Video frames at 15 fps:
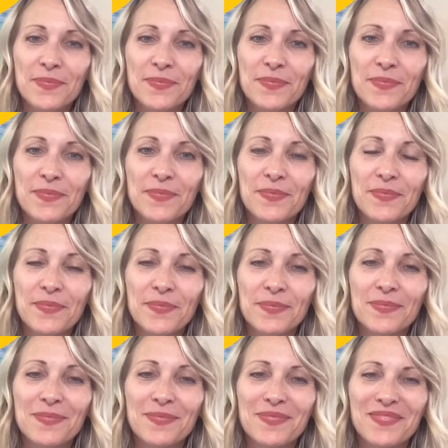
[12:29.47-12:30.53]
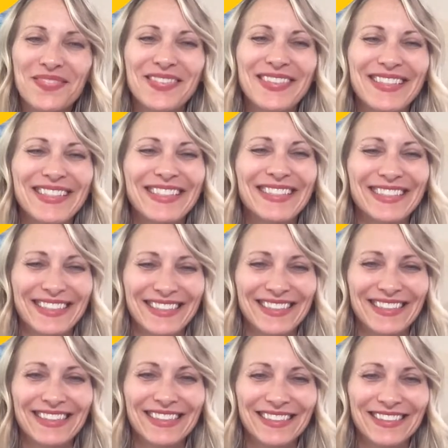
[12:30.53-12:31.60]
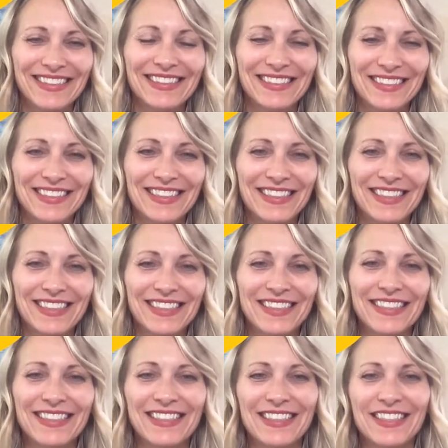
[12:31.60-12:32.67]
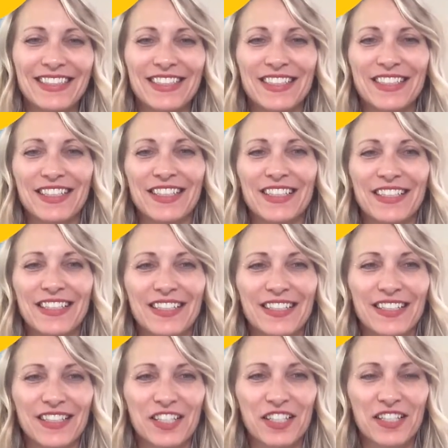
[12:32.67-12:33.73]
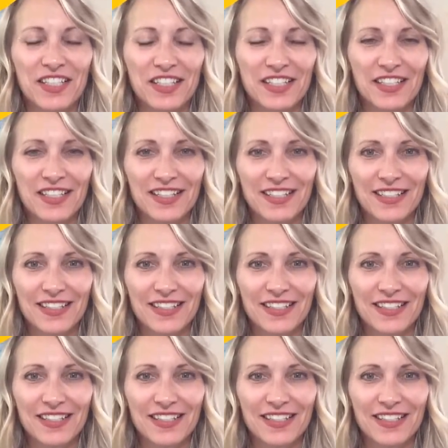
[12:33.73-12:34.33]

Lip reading: The person shown says nothing.